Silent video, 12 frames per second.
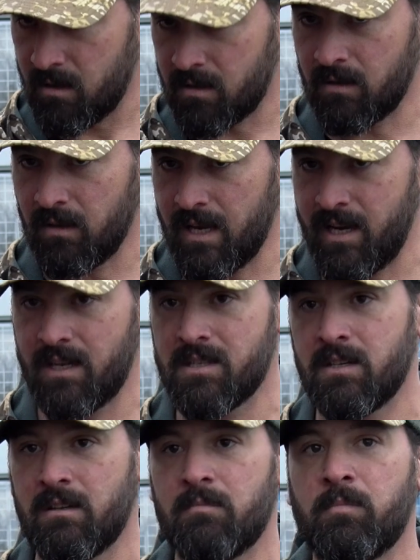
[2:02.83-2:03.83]
at the lake is
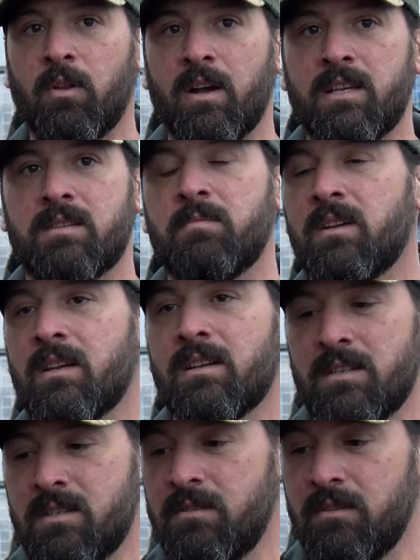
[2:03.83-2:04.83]
a good place
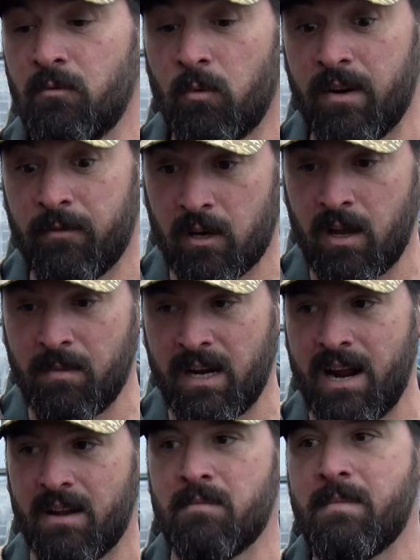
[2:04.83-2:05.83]
because the river coming
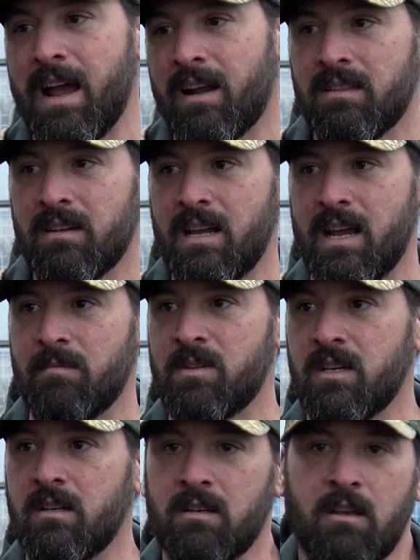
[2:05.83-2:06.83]
out of the back of the dam is
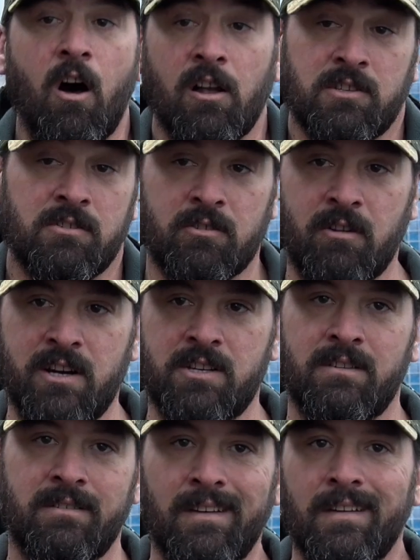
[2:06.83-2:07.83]
a good
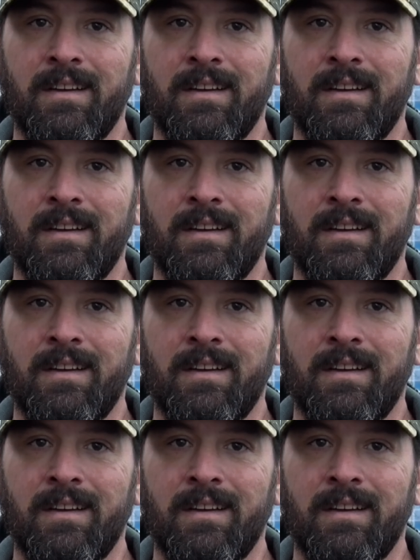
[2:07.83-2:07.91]
concentration,